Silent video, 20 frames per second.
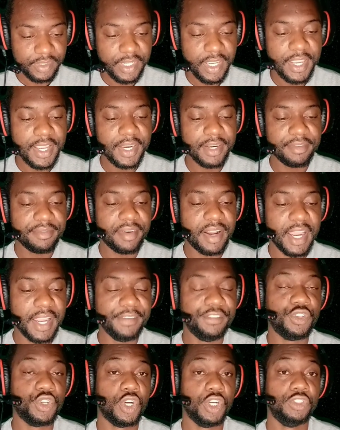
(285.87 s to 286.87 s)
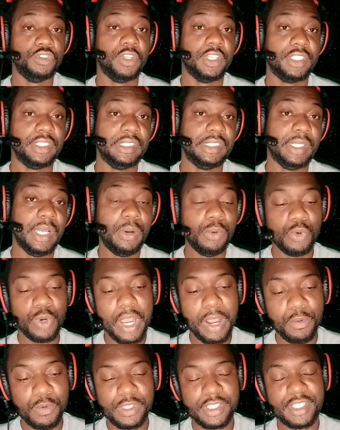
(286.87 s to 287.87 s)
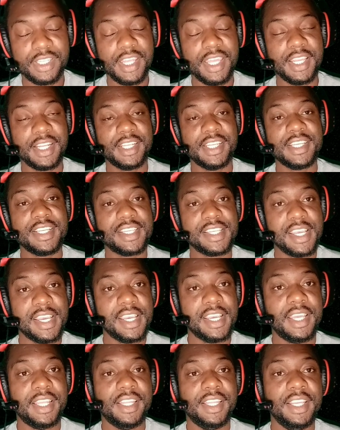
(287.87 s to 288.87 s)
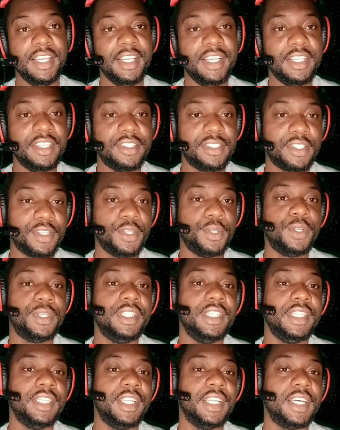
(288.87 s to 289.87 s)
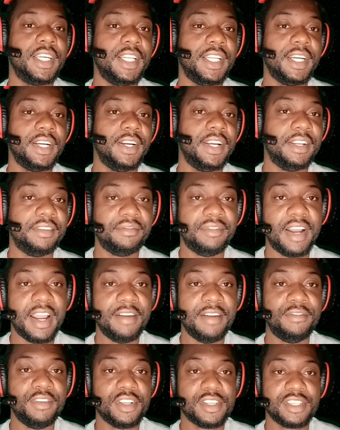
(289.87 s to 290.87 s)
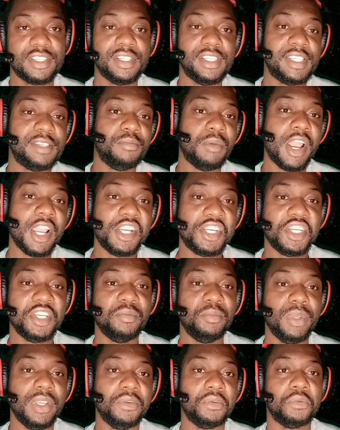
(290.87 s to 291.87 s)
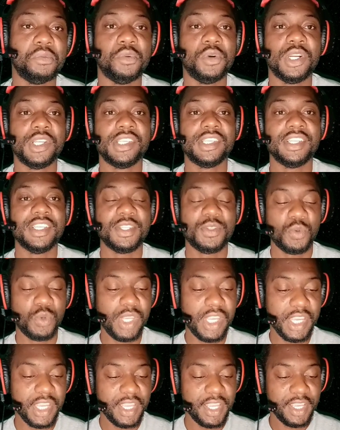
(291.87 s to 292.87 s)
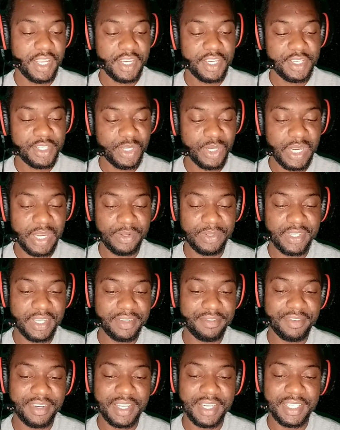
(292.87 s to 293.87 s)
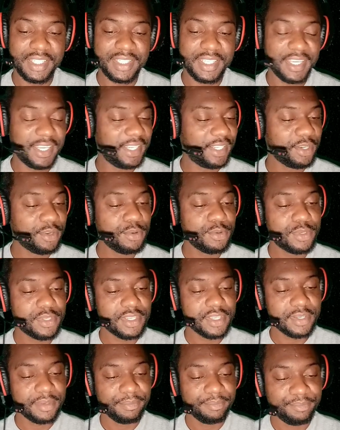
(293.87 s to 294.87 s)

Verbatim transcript: and 5 George Russell. So I, I would think this these 13 Leclerc and 5 Russell is my GP rewards this week. So I'll definitely take those.